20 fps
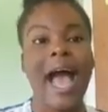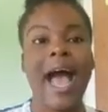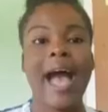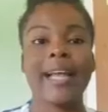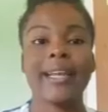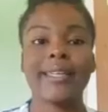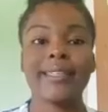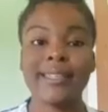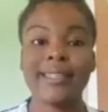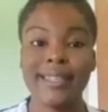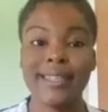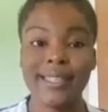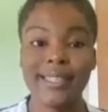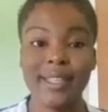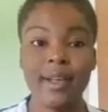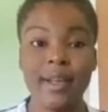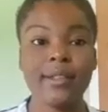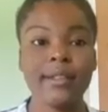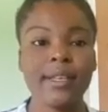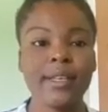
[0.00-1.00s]
And to
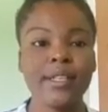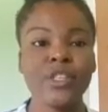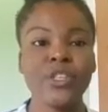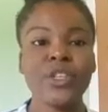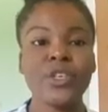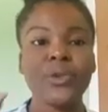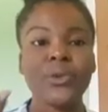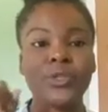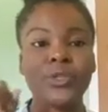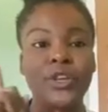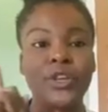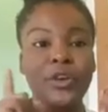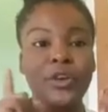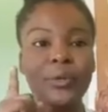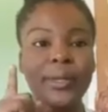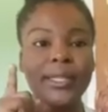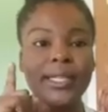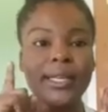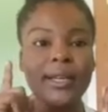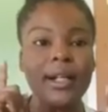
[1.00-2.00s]
discuss is to use your
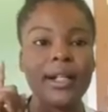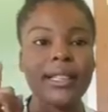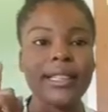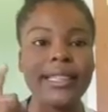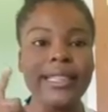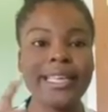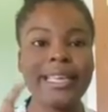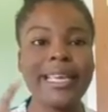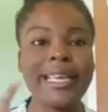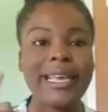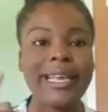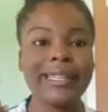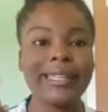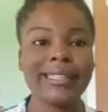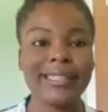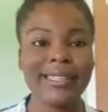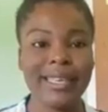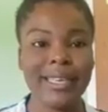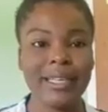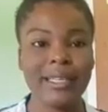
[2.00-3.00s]
critical thinking
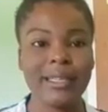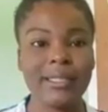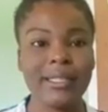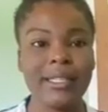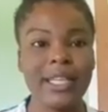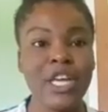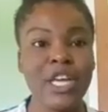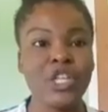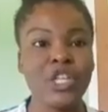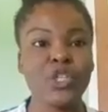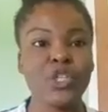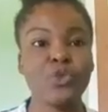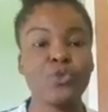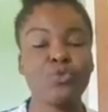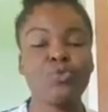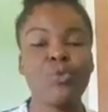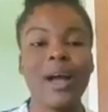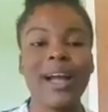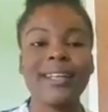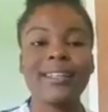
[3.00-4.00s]
skills
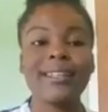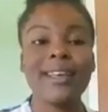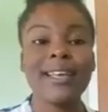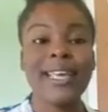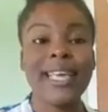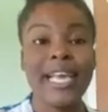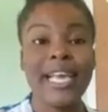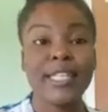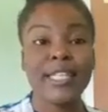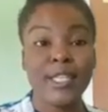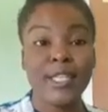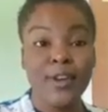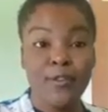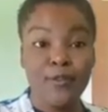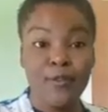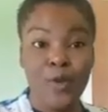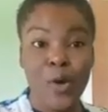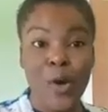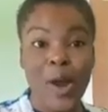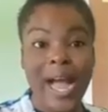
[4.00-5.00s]
to write a case
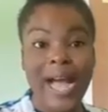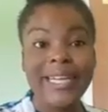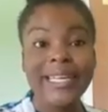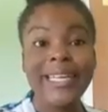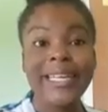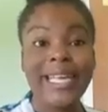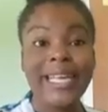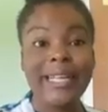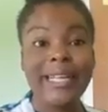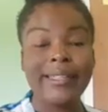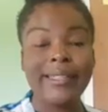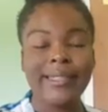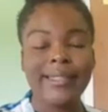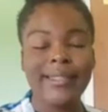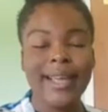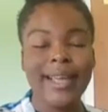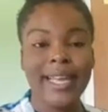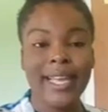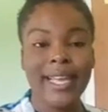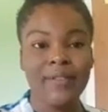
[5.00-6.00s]
for and against
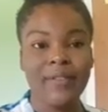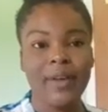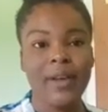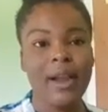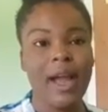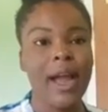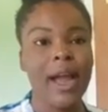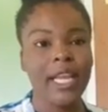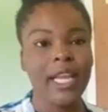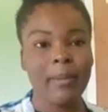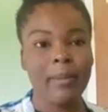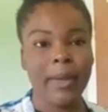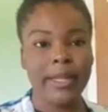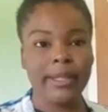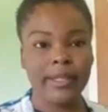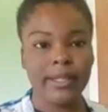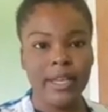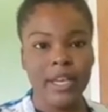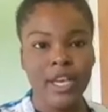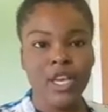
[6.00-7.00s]
a given
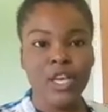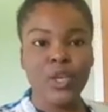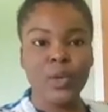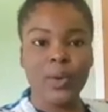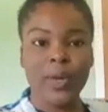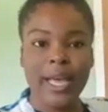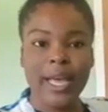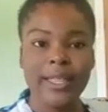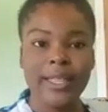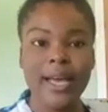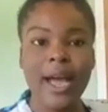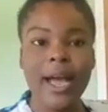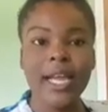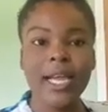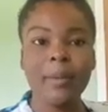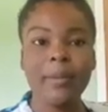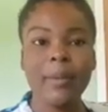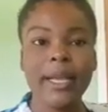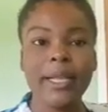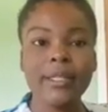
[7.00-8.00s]
argument. You get the
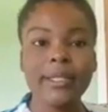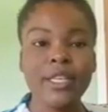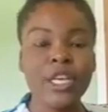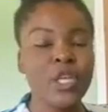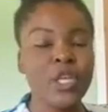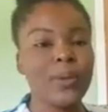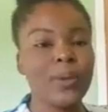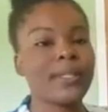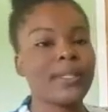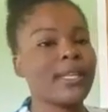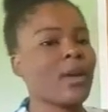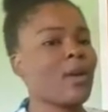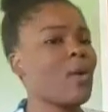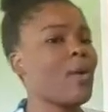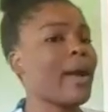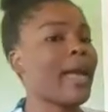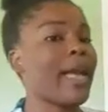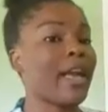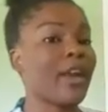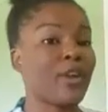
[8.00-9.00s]
argument, you say,
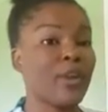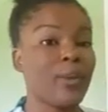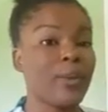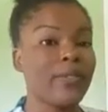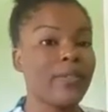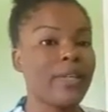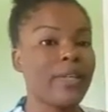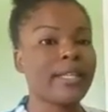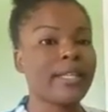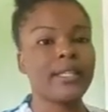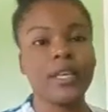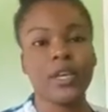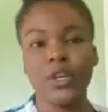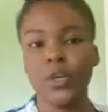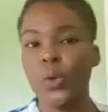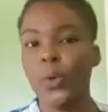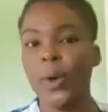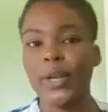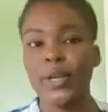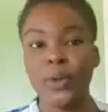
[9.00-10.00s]
oh, I agree with this,
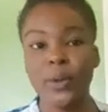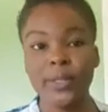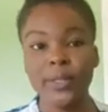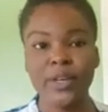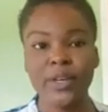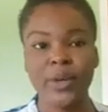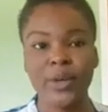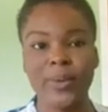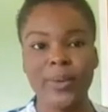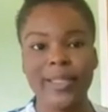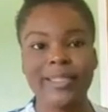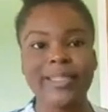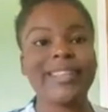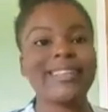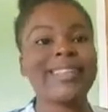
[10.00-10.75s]
no, I don't agree with